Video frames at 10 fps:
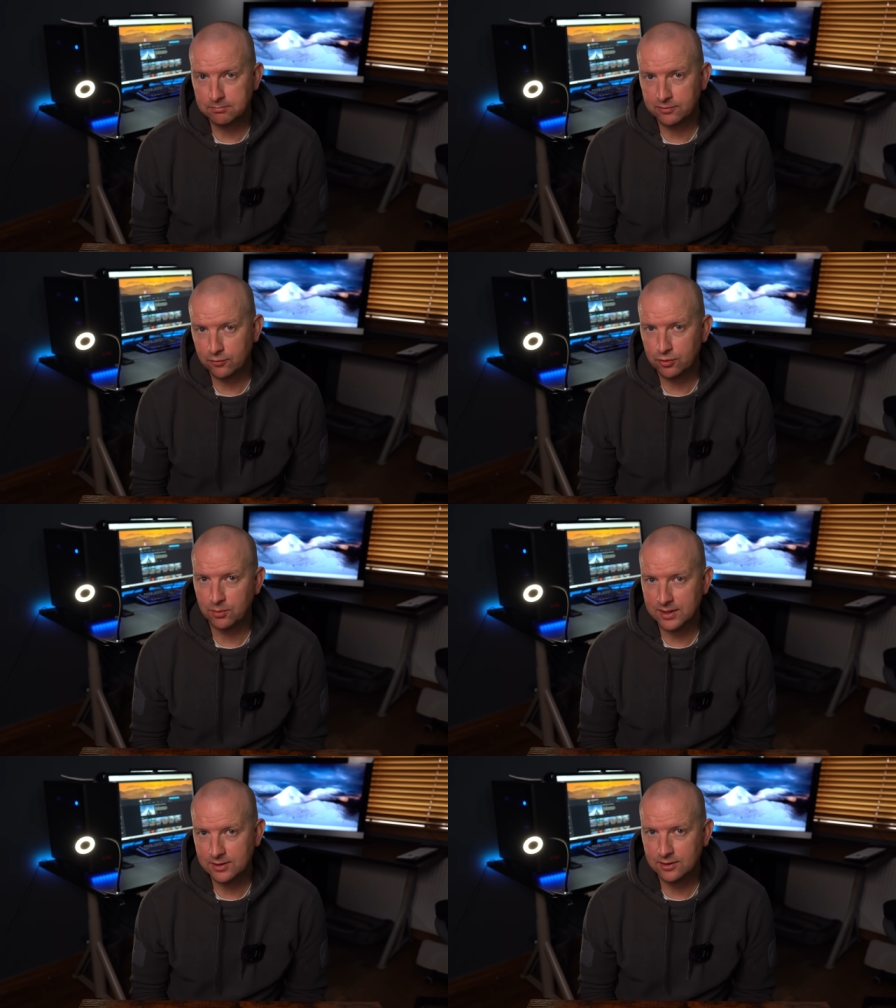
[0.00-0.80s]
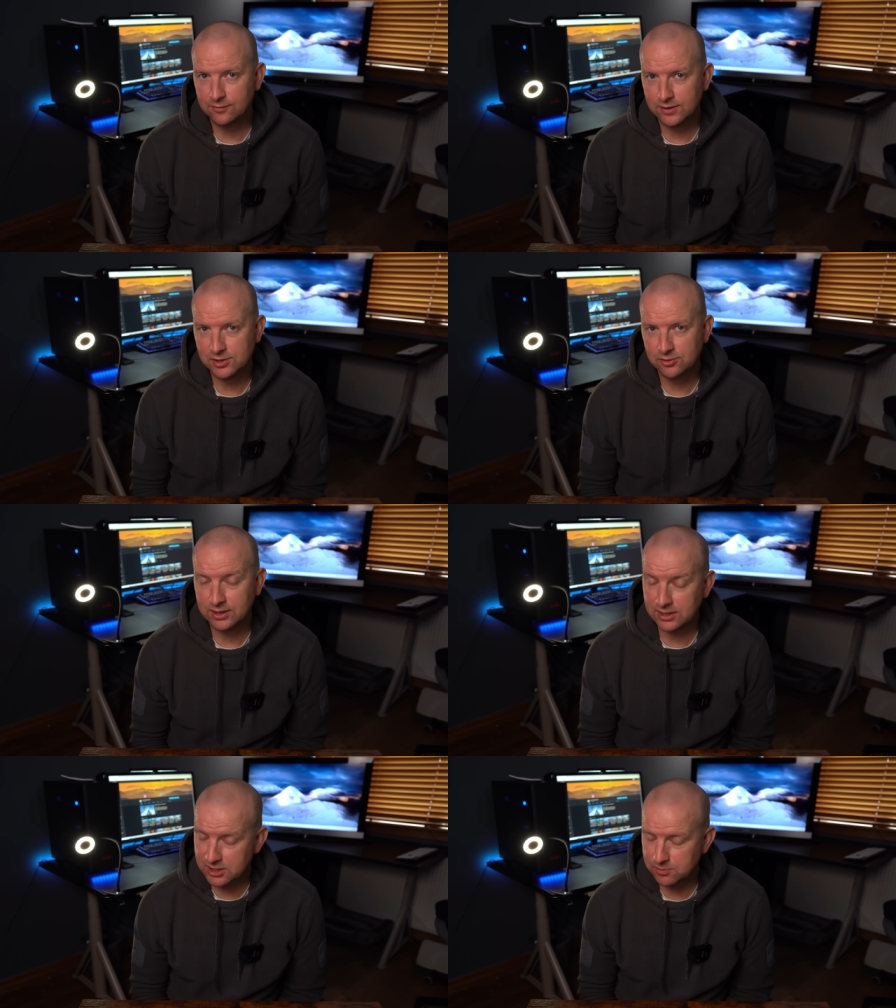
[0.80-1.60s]
before I went to the physio,
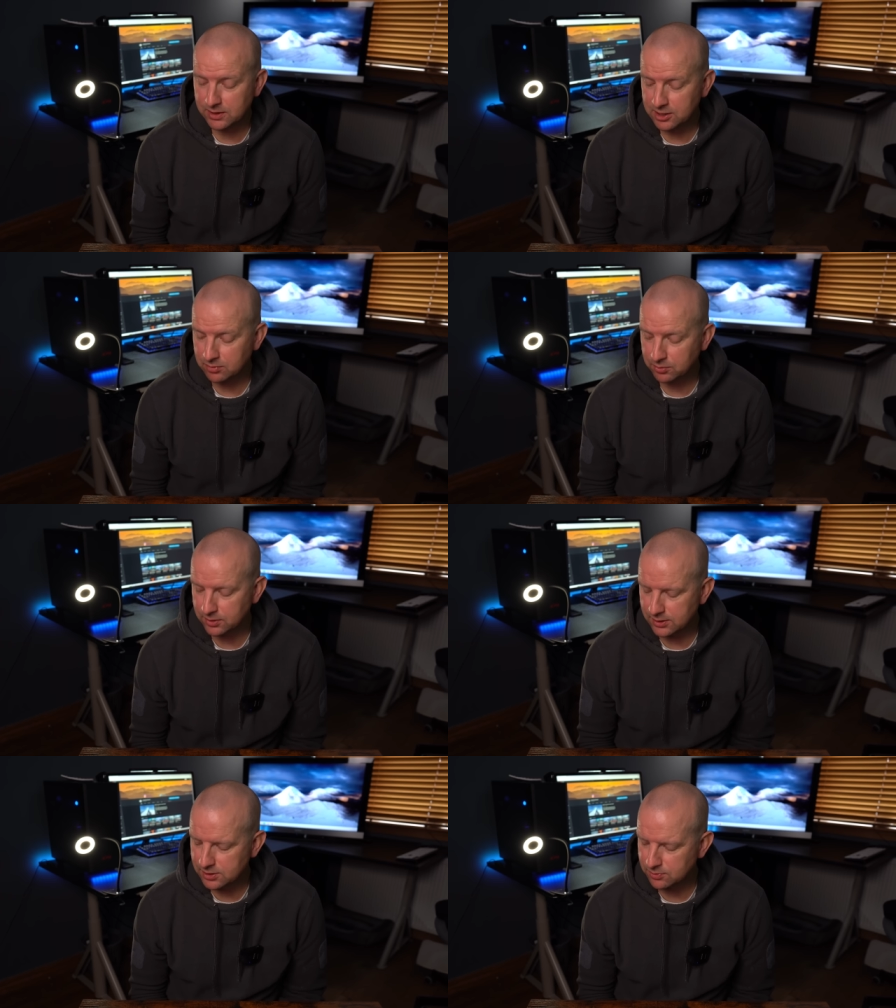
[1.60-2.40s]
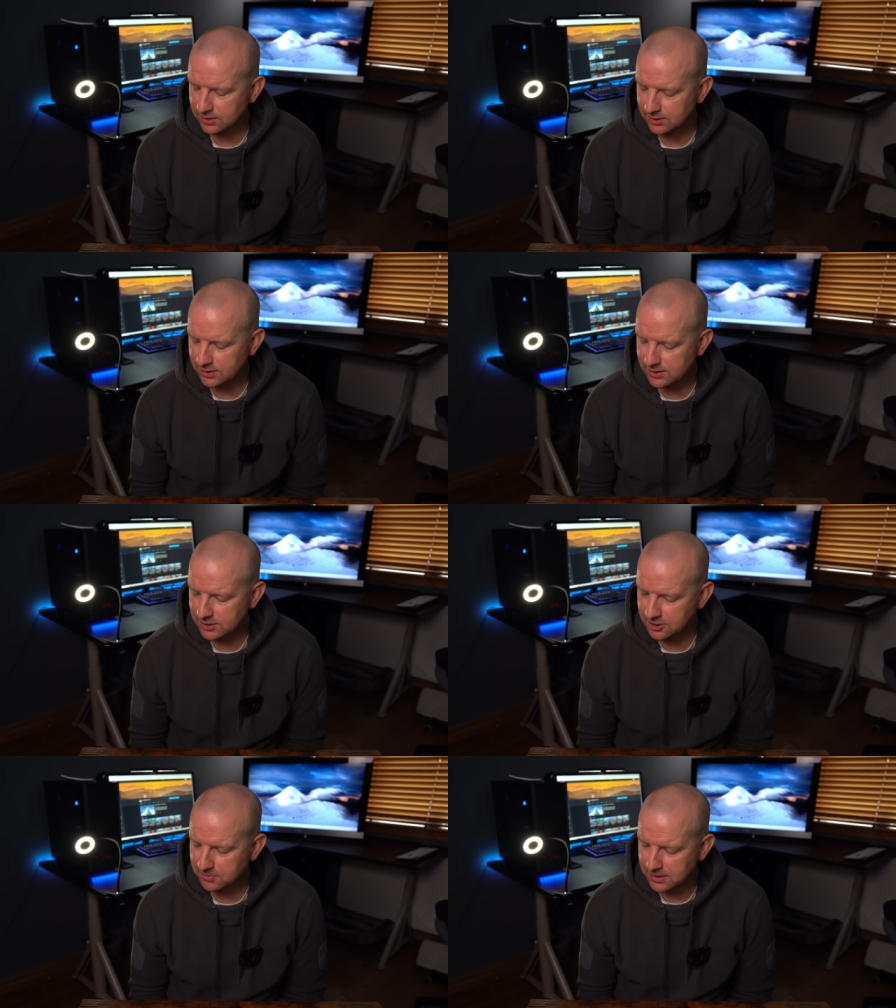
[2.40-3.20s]
and I did speak to them about this when I did
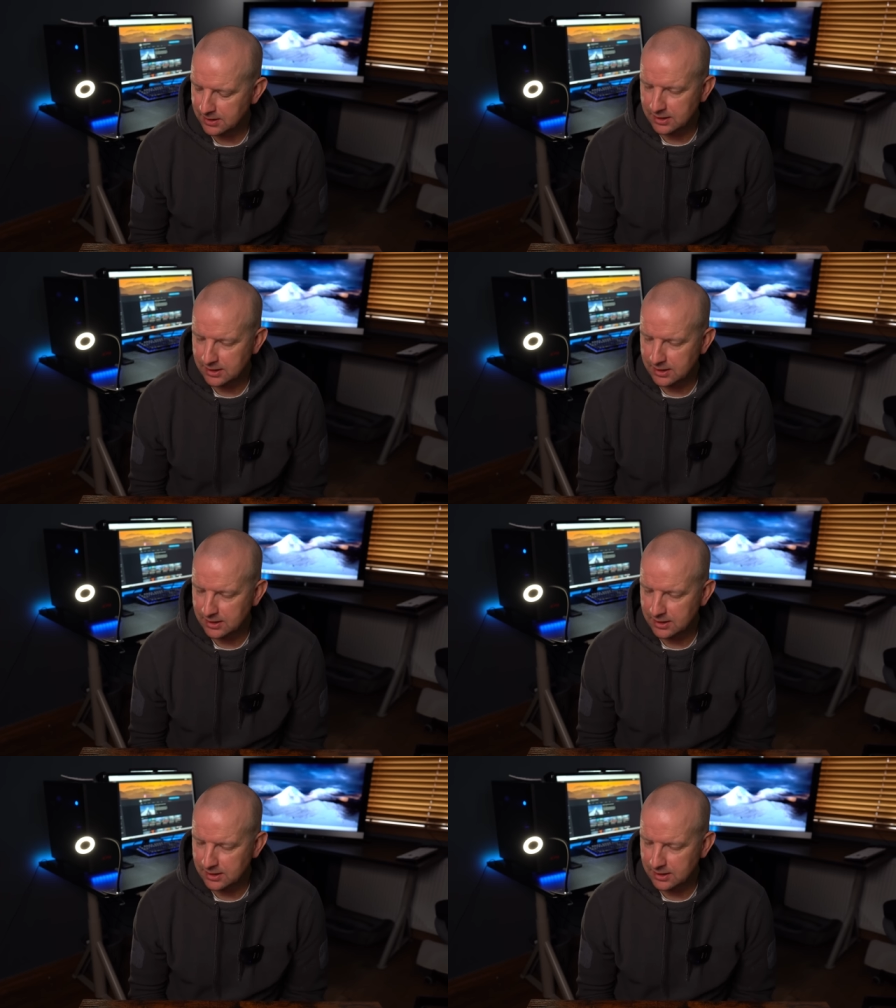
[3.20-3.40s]
see them,